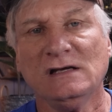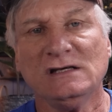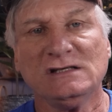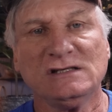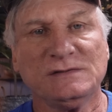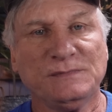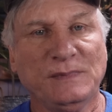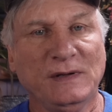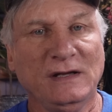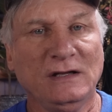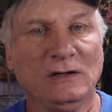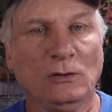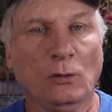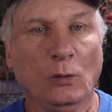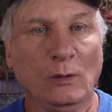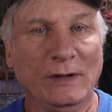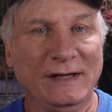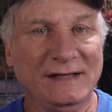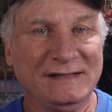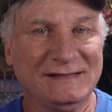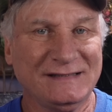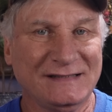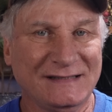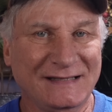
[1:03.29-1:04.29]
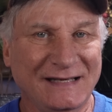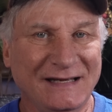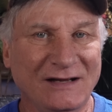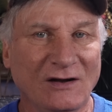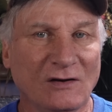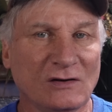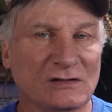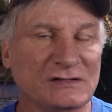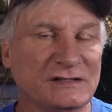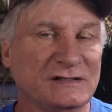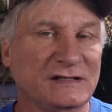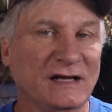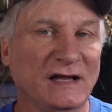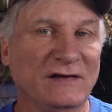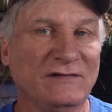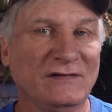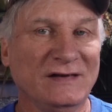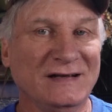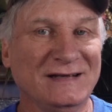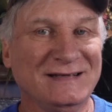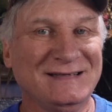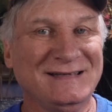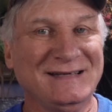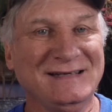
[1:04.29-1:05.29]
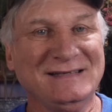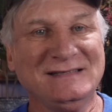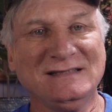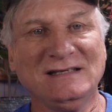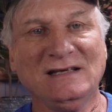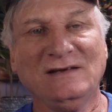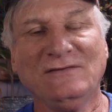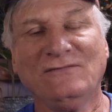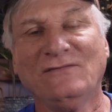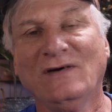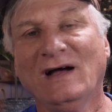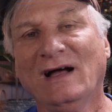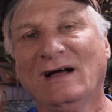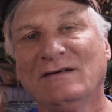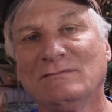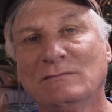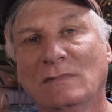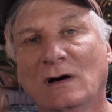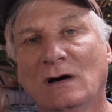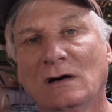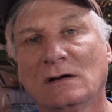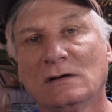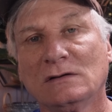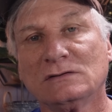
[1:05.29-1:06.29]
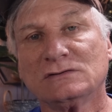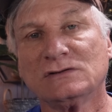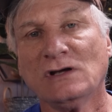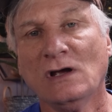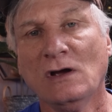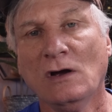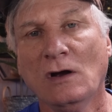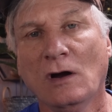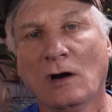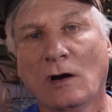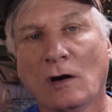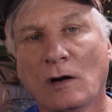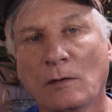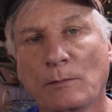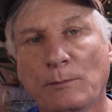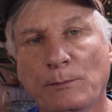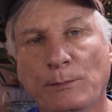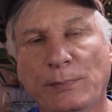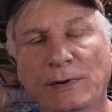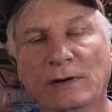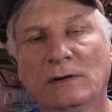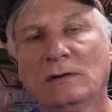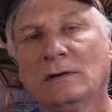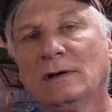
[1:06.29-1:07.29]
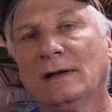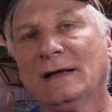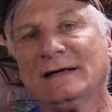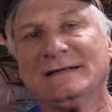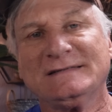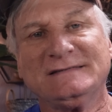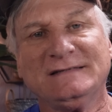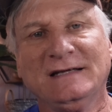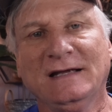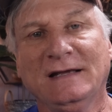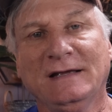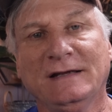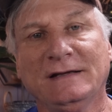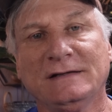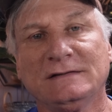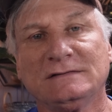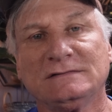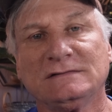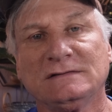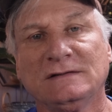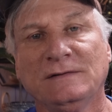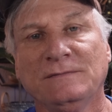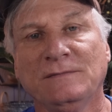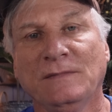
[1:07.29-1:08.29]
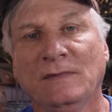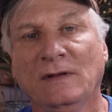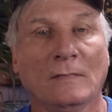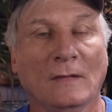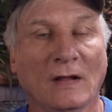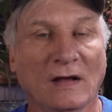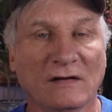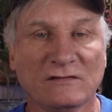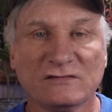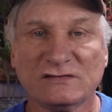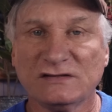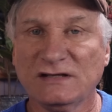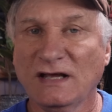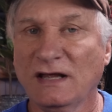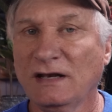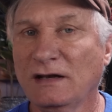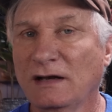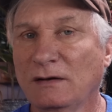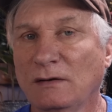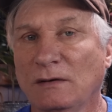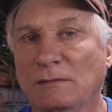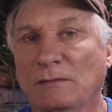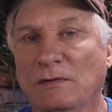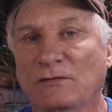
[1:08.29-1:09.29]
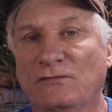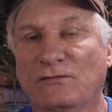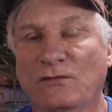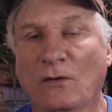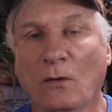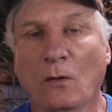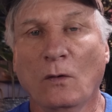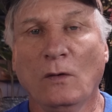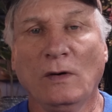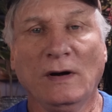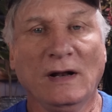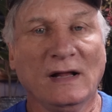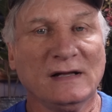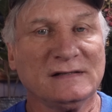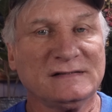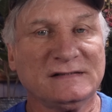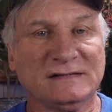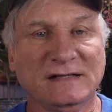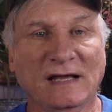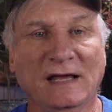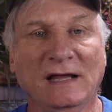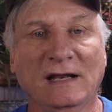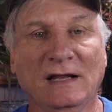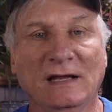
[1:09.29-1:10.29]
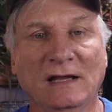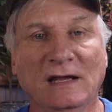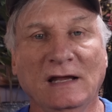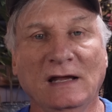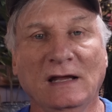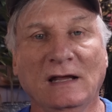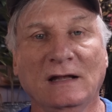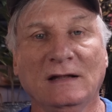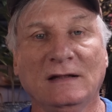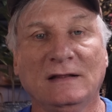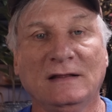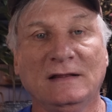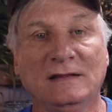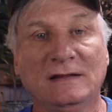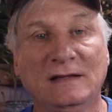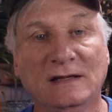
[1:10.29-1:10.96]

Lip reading: Speed Queen's TR7 and TC5 models are built like tanks. Now, I've said it before and I'll say it again.